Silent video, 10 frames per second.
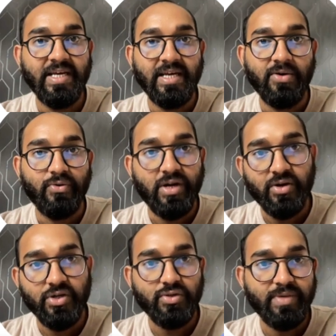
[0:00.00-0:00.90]
we are
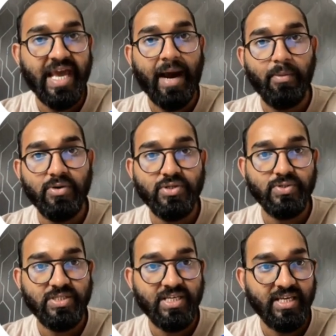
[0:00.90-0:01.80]
going to be able to
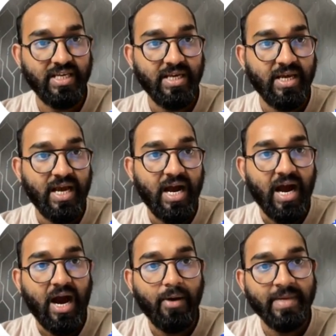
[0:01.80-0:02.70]
see
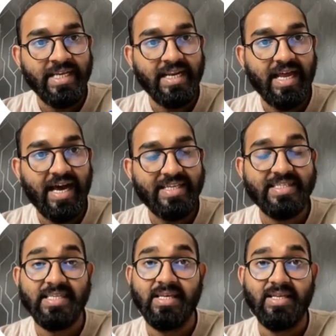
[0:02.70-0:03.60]
how many
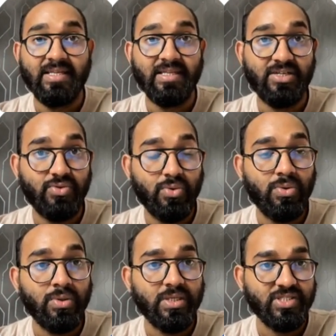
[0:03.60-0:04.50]
lines the
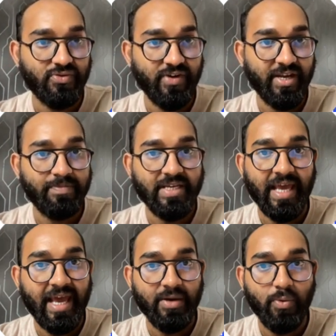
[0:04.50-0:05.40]
tool scraped
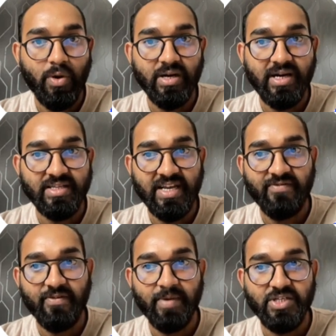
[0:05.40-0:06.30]
and what are the
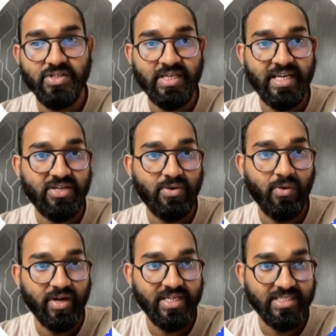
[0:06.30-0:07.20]
information it
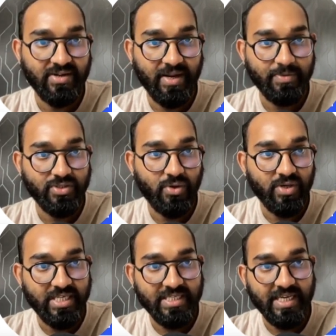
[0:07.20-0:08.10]
already scraped. So
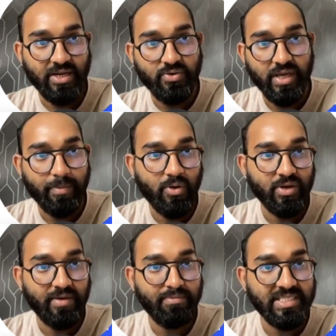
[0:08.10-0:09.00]
just take a look. We have got
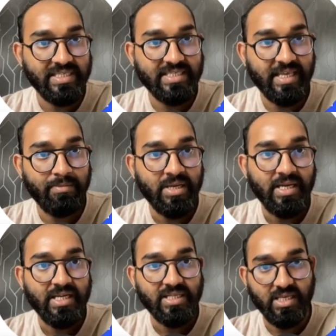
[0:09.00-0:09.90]
the business name,
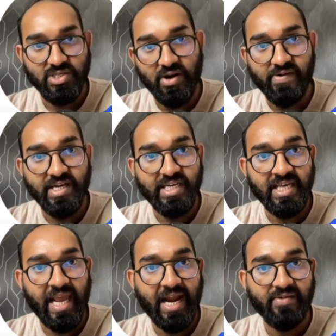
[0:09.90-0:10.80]
the star
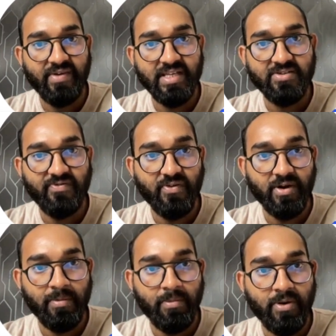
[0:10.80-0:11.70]
rating, address, phone
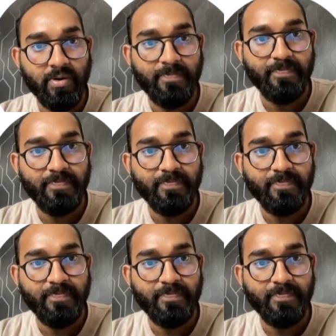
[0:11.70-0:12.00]
number,